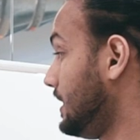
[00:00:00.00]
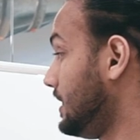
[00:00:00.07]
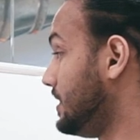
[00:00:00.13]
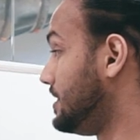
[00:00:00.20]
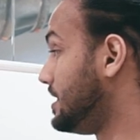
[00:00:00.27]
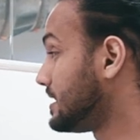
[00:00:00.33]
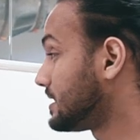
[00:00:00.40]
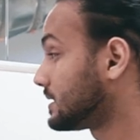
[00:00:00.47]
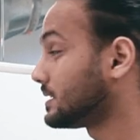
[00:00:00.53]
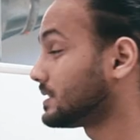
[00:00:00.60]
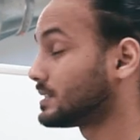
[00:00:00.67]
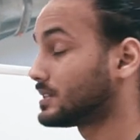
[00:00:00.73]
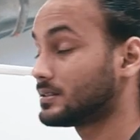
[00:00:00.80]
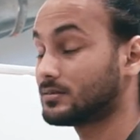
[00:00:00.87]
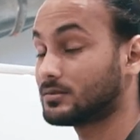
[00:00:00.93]
This
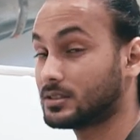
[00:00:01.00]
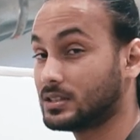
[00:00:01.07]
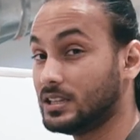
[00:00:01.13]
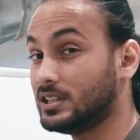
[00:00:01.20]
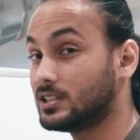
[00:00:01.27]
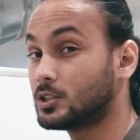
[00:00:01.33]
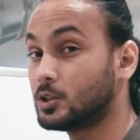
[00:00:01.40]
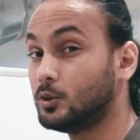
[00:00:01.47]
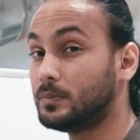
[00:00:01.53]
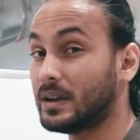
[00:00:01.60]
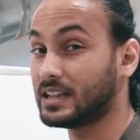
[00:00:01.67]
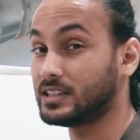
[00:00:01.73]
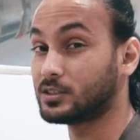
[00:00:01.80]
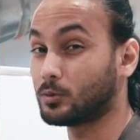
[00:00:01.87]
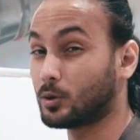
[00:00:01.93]
is, these two
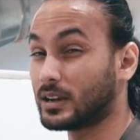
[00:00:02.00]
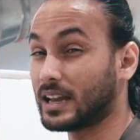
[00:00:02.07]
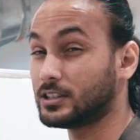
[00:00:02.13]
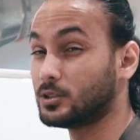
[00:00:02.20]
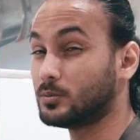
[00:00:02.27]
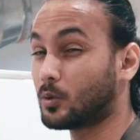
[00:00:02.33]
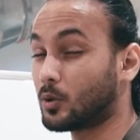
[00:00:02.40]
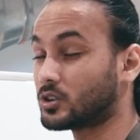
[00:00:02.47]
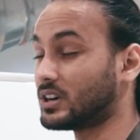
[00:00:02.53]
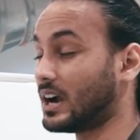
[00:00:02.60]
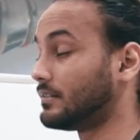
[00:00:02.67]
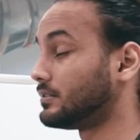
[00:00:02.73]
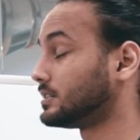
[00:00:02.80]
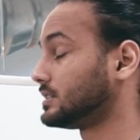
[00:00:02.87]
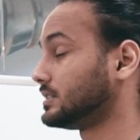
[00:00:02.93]
pages will get you more
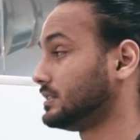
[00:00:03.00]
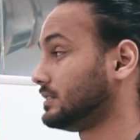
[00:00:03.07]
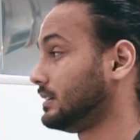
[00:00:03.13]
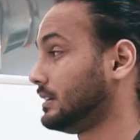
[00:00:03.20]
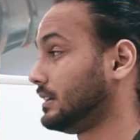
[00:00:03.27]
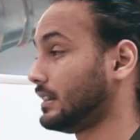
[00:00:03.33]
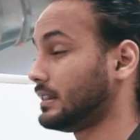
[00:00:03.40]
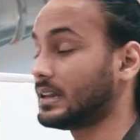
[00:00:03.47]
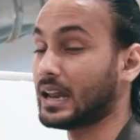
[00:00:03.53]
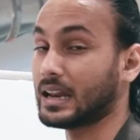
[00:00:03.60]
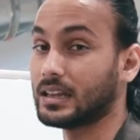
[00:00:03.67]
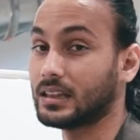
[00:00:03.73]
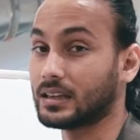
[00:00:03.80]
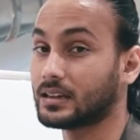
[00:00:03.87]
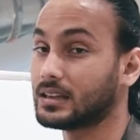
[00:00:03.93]
drivers than
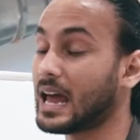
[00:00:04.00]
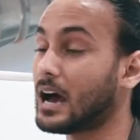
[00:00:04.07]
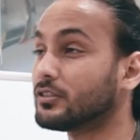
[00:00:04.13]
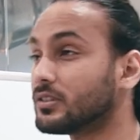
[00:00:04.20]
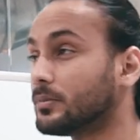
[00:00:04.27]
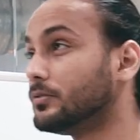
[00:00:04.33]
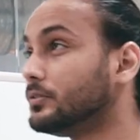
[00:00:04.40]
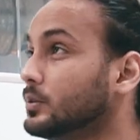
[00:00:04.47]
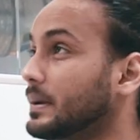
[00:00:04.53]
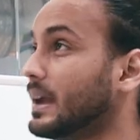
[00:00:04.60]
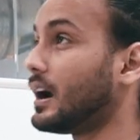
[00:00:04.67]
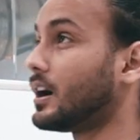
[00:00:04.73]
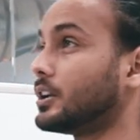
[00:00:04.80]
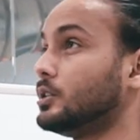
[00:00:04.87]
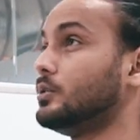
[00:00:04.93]
anything. Now, some of you may
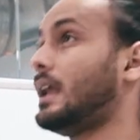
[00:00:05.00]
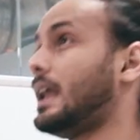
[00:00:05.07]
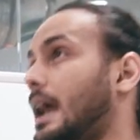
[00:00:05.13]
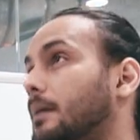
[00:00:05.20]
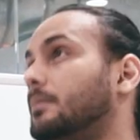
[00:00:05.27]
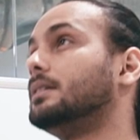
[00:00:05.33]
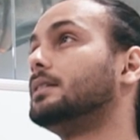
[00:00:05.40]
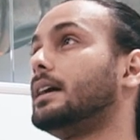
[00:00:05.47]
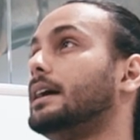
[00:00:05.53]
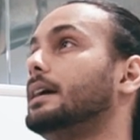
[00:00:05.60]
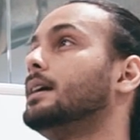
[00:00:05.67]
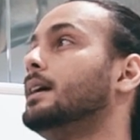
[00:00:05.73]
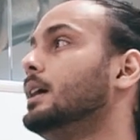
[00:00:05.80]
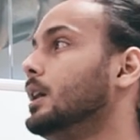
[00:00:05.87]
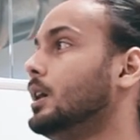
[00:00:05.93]
argue, hey, Amrit,
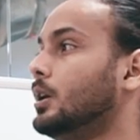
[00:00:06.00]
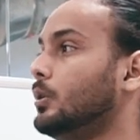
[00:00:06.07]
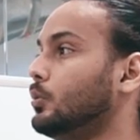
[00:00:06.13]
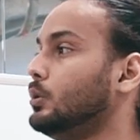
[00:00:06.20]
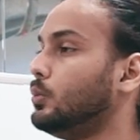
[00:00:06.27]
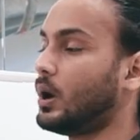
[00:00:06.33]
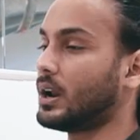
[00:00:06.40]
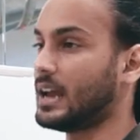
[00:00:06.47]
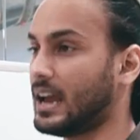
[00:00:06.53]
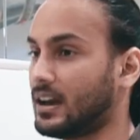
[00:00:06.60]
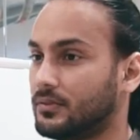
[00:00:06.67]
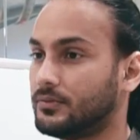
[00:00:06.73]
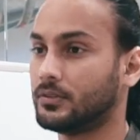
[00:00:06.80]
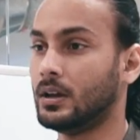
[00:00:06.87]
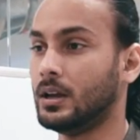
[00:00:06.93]
like, we want to
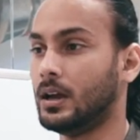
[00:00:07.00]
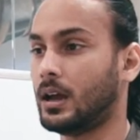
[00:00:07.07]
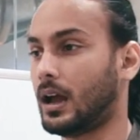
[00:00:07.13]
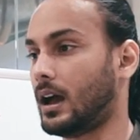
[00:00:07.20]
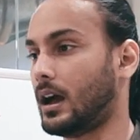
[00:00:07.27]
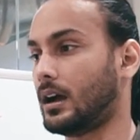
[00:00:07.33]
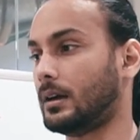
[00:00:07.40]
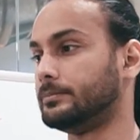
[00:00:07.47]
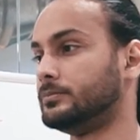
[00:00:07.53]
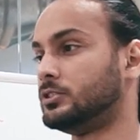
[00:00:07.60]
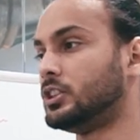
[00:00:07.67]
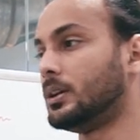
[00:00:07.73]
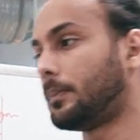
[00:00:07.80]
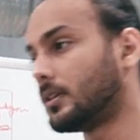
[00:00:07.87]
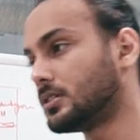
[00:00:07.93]
have um,
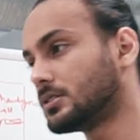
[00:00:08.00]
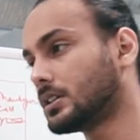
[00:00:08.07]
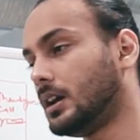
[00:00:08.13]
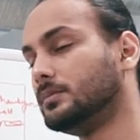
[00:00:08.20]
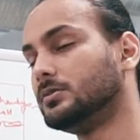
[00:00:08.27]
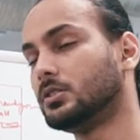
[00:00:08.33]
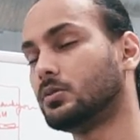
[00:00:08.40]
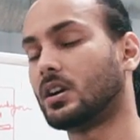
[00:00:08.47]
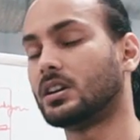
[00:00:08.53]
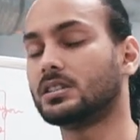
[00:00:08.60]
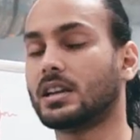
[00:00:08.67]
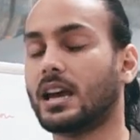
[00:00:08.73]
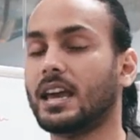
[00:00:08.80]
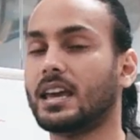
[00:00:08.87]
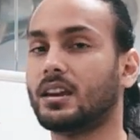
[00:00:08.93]
shippers come to our
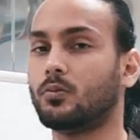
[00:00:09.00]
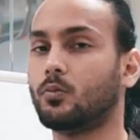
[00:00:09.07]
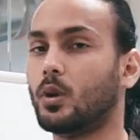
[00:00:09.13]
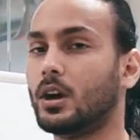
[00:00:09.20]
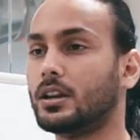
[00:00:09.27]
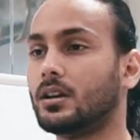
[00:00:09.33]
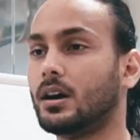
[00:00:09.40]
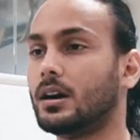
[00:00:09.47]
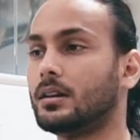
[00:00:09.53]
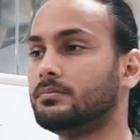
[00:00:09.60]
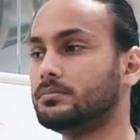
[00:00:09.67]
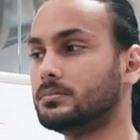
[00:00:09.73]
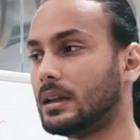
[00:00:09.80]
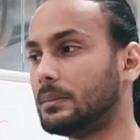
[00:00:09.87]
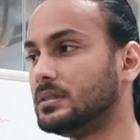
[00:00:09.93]
site and whatnot.
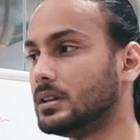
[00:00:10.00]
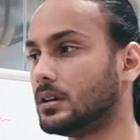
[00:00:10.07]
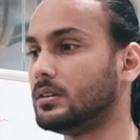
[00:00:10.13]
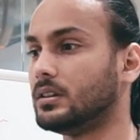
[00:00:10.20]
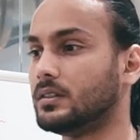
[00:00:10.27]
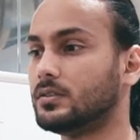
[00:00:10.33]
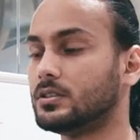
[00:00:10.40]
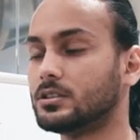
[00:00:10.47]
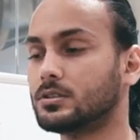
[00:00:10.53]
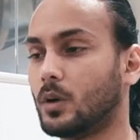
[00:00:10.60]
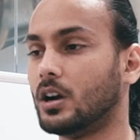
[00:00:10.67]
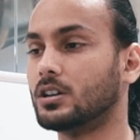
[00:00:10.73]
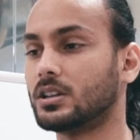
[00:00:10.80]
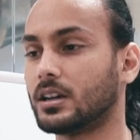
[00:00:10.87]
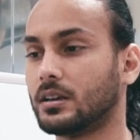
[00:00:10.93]
Let me tell you, if you're a
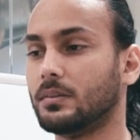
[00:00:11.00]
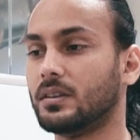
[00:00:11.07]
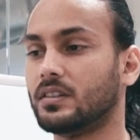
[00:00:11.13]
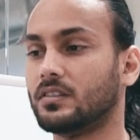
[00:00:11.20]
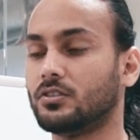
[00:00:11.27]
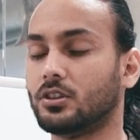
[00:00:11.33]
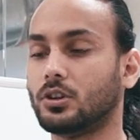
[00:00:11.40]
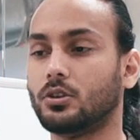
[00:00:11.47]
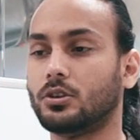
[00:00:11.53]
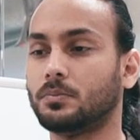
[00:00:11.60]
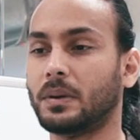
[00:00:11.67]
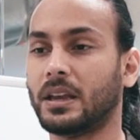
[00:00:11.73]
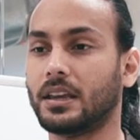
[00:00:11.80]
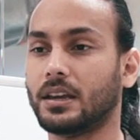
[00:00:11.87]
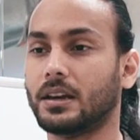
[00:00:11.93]
smaller trucking business and you're
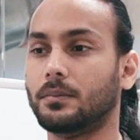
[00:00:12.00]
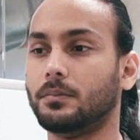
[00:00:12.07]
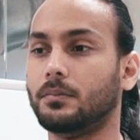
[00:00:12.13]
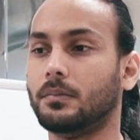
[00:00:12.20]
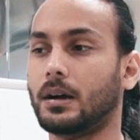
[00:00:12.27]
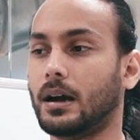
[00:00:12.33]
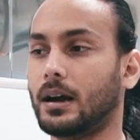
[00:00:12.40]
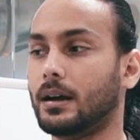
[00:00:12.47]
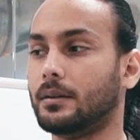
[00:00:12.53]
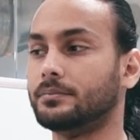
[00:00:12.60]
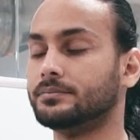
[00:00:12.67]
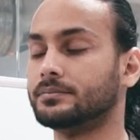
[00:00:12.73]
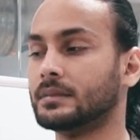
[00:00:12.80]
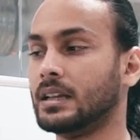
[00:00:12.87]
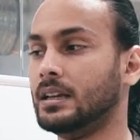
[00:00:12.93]
picking up um,